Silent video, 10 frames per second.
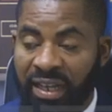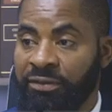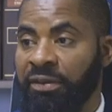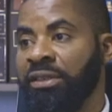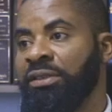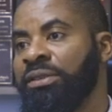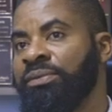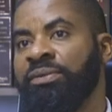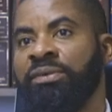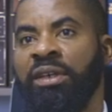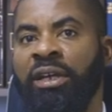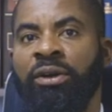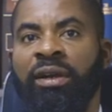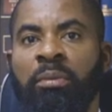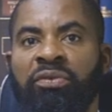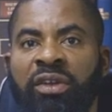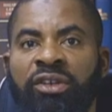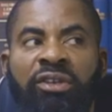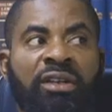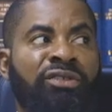has failed in all
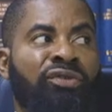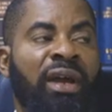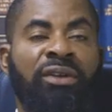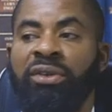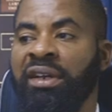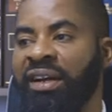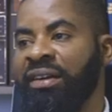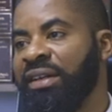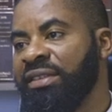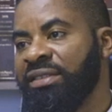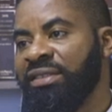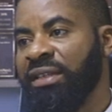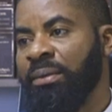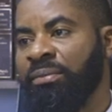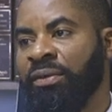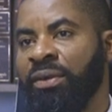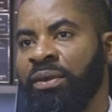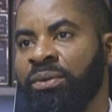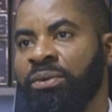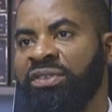ramifications. If we are doing a grading system,
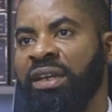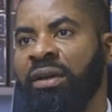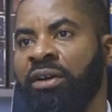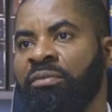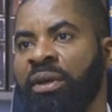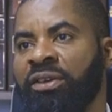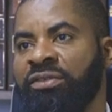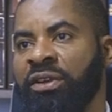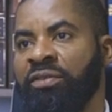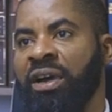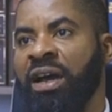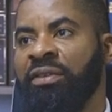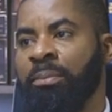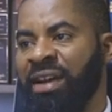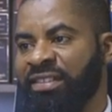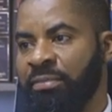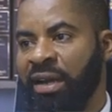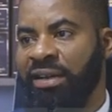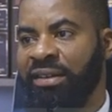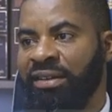we say the government does not even have a pass
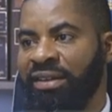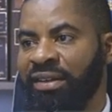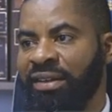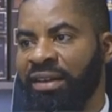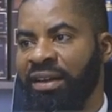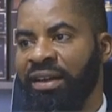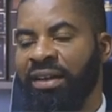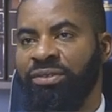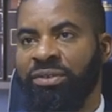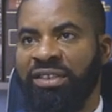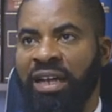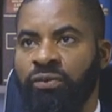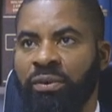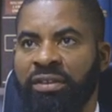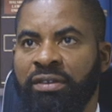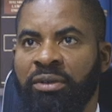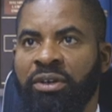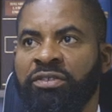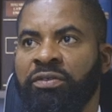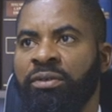mark to start with.
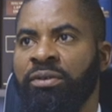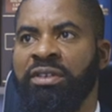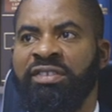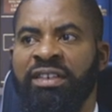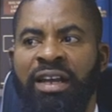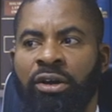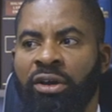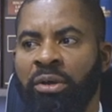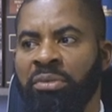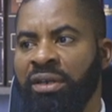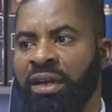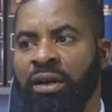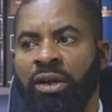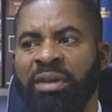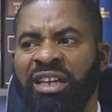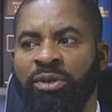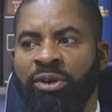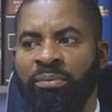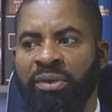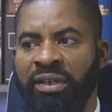Because is it the economy? The economy has been
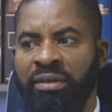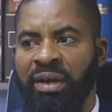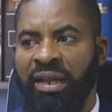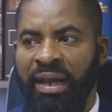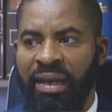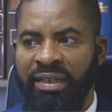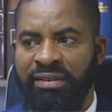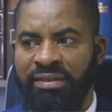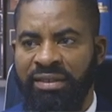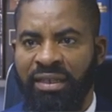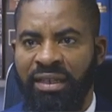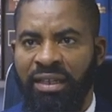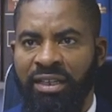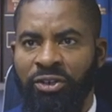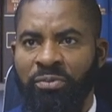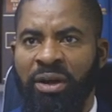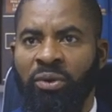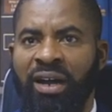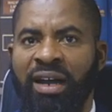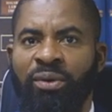completely balkanized. But
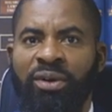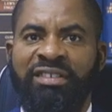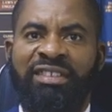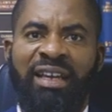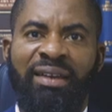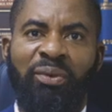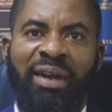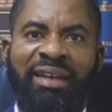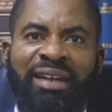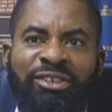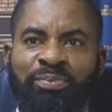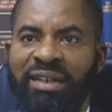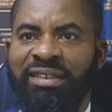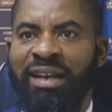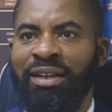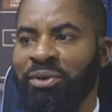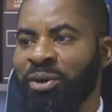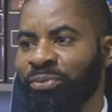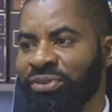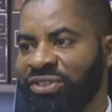what can one say when there's practically no
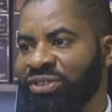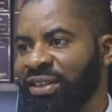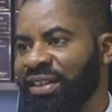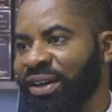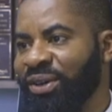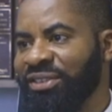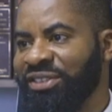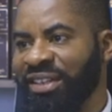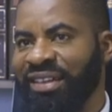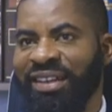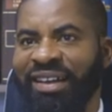opposition in the country?